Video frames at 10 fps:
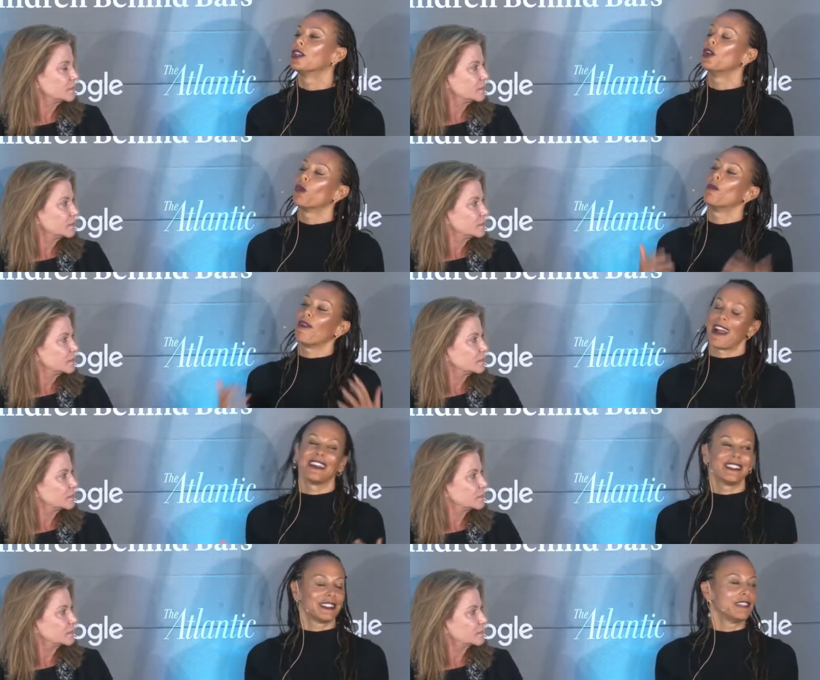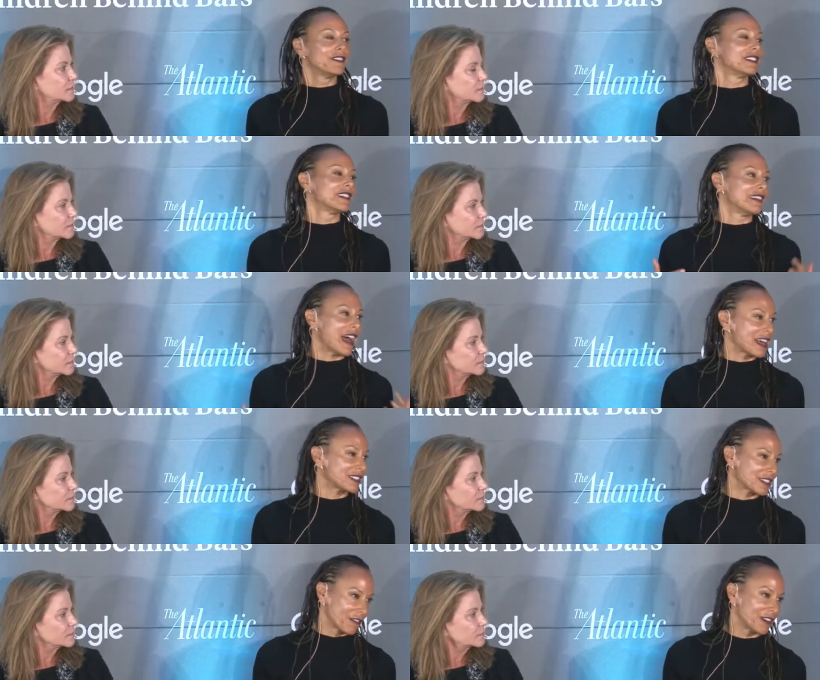Speaker 1: you know, what Bryan Stevenson
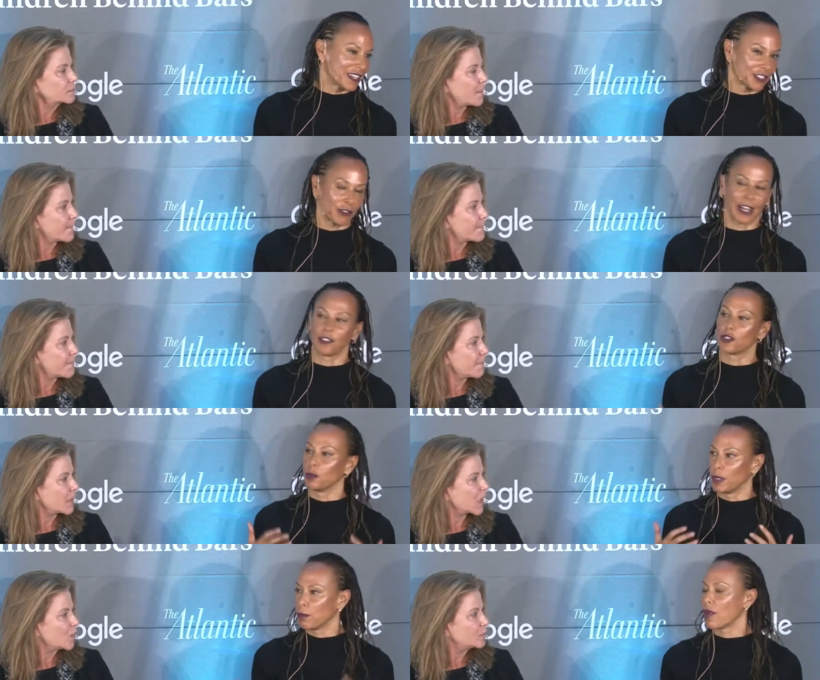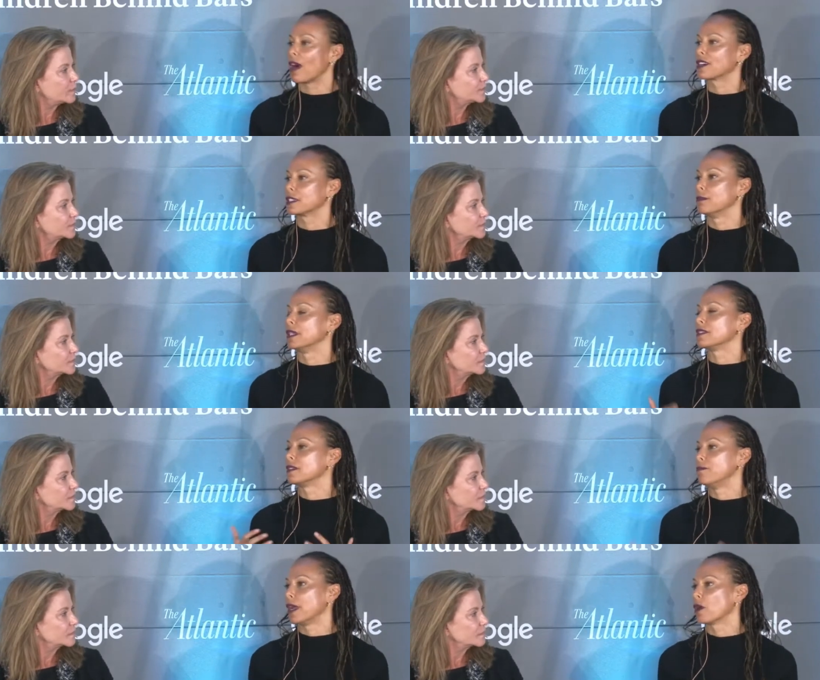asks of us, right? To be proximate,
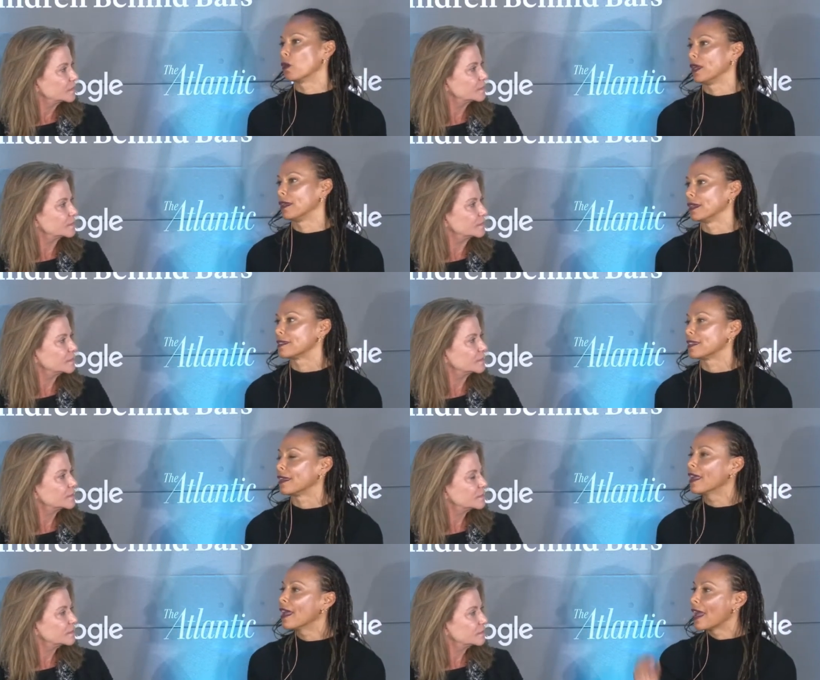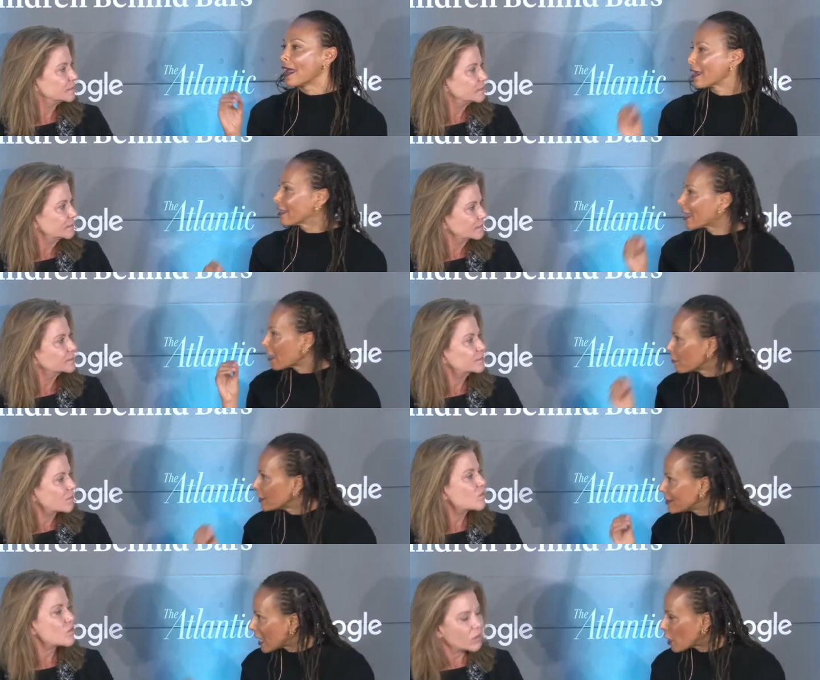to bear witness. Mm-hmm. And, and I think every
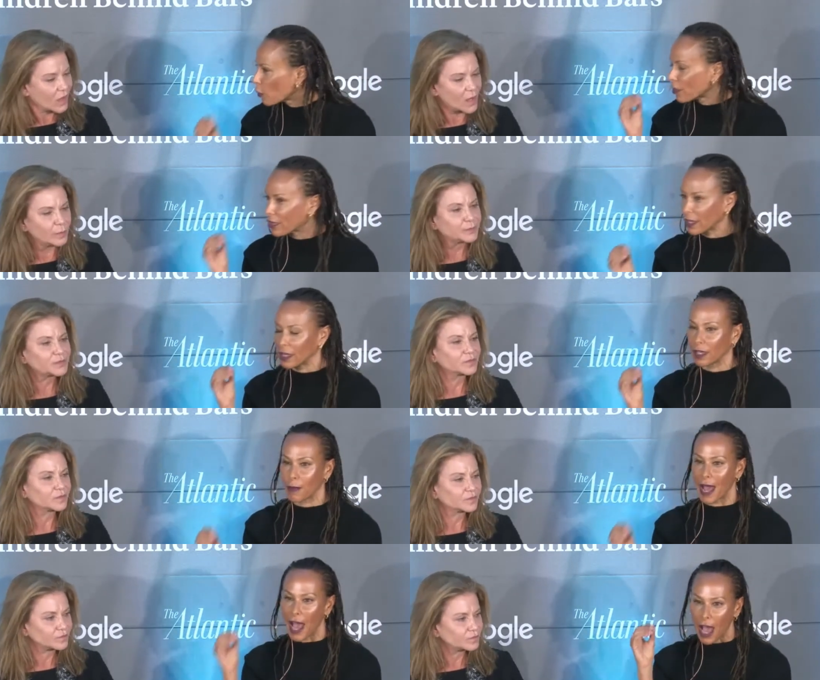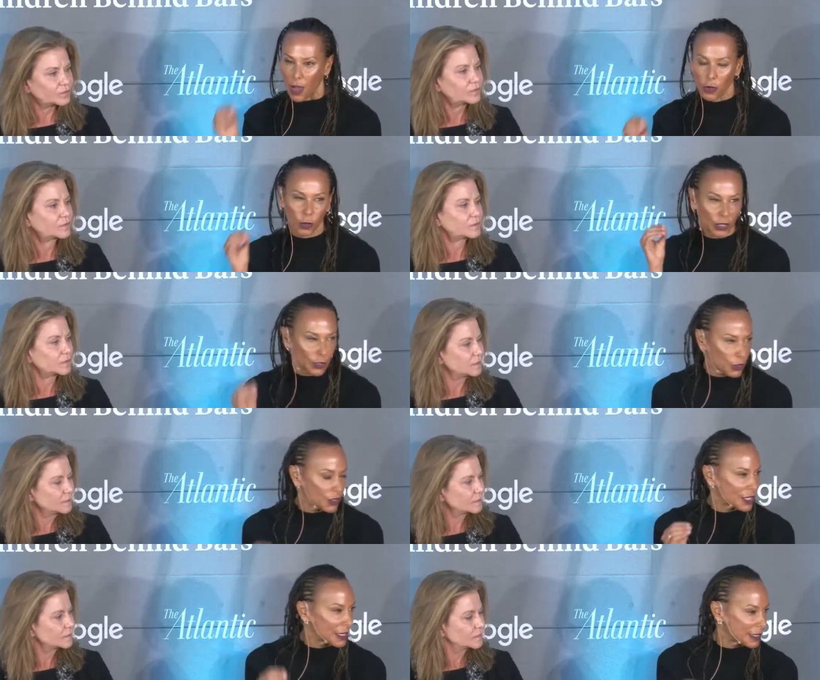day we're yeah. thinking about how do we
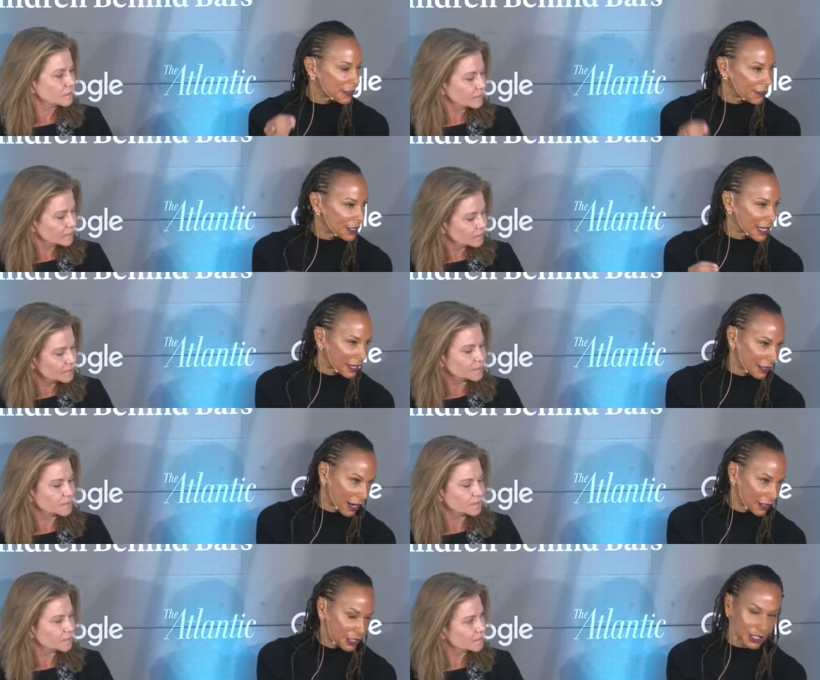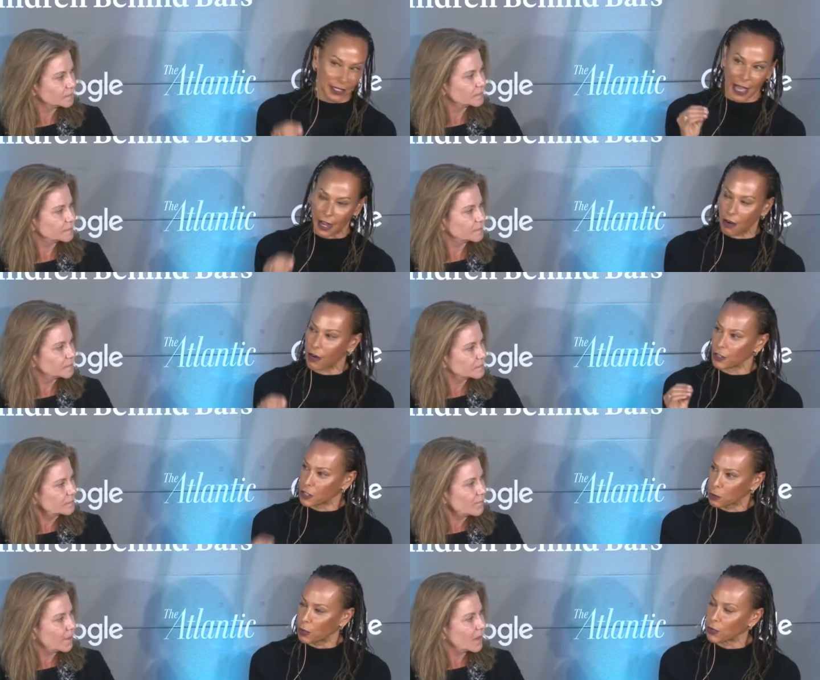use these different technologies at our
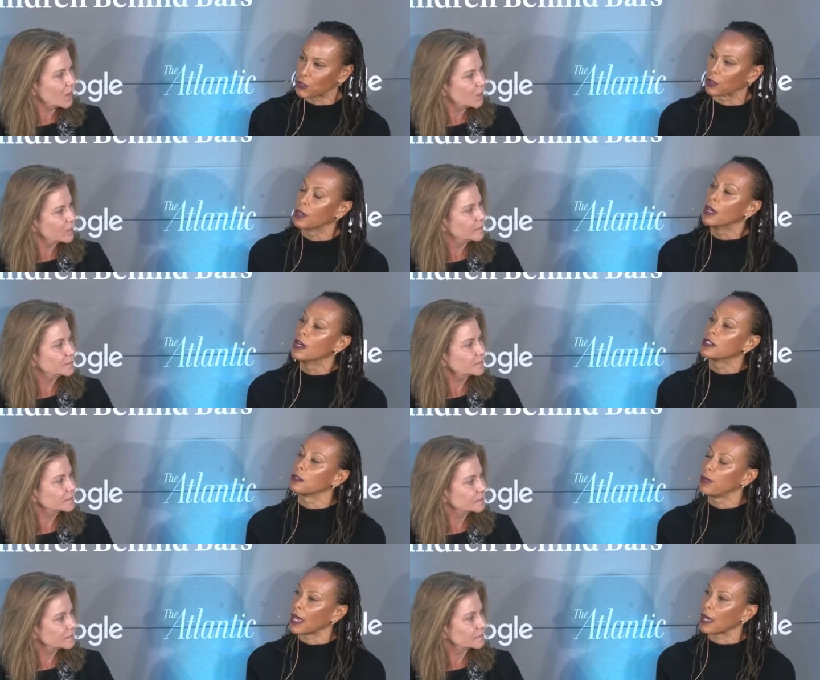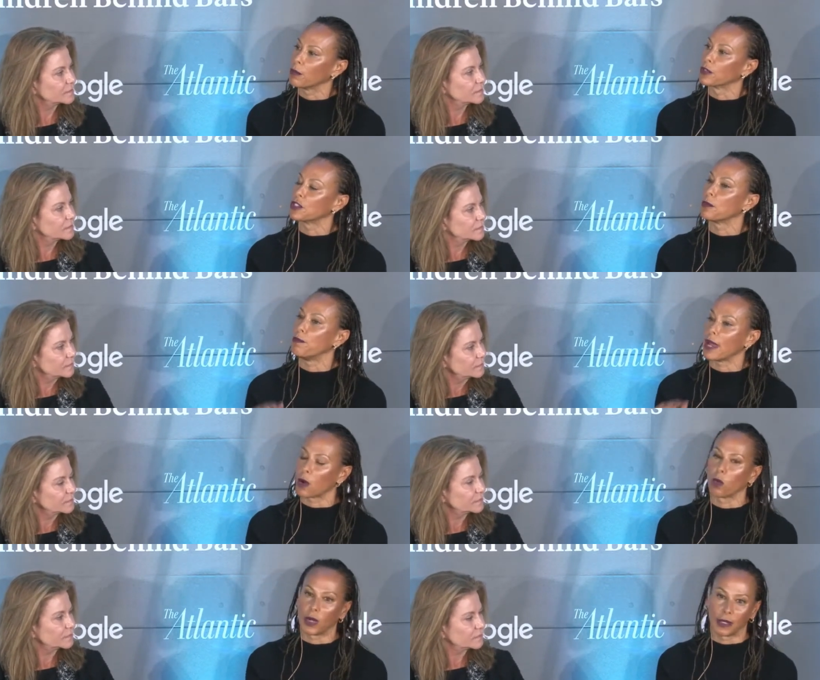disposal to be able to
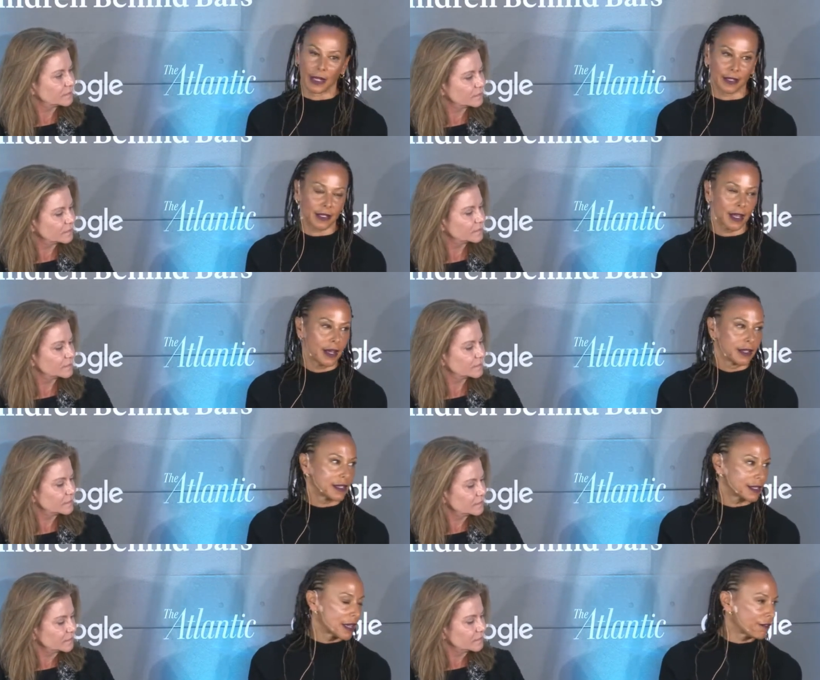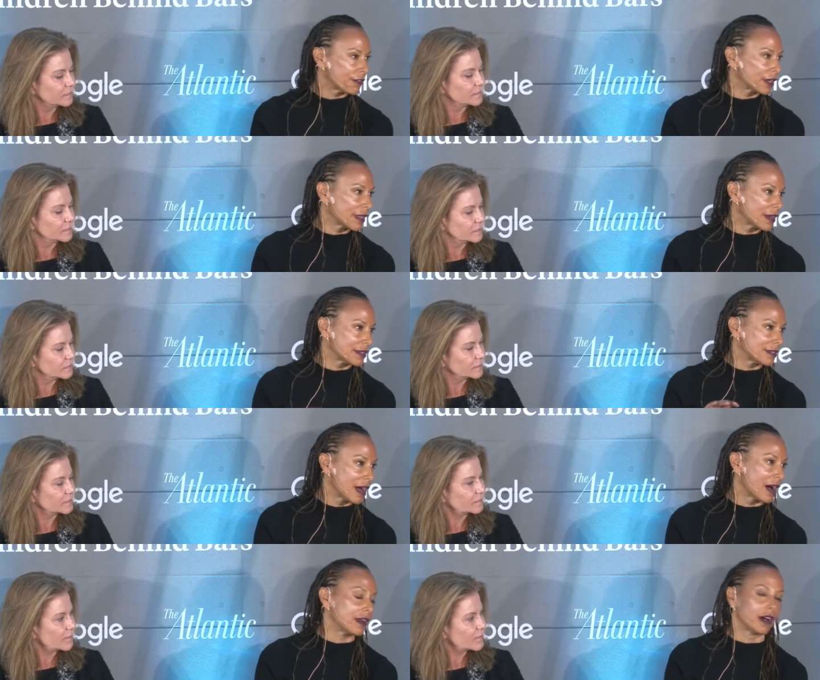bear witness to suffering that is
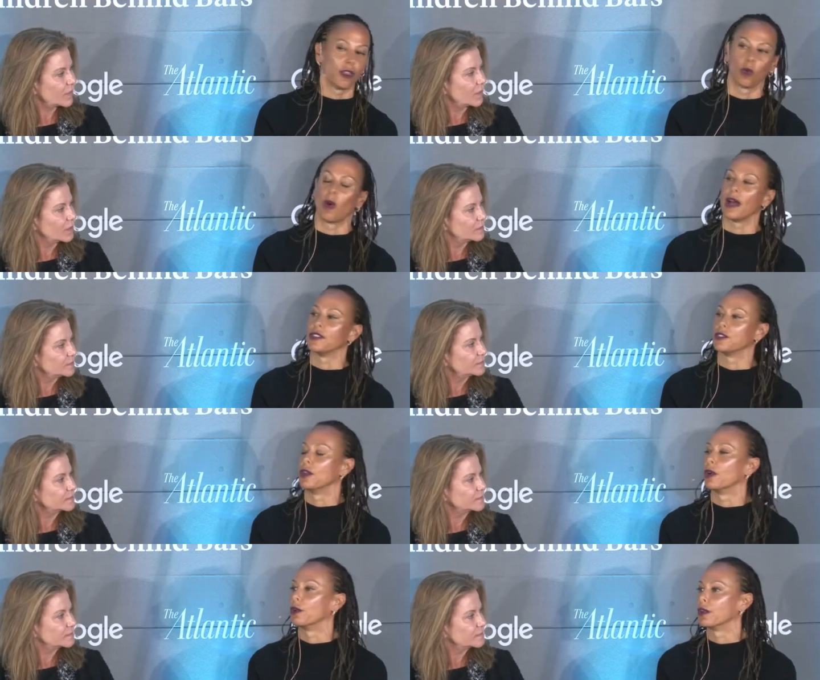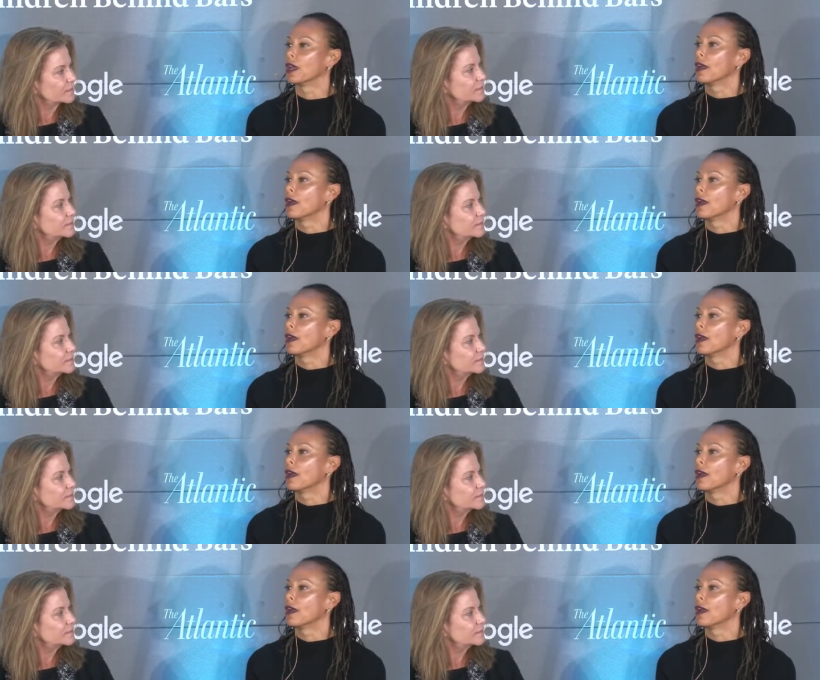not otherwise known.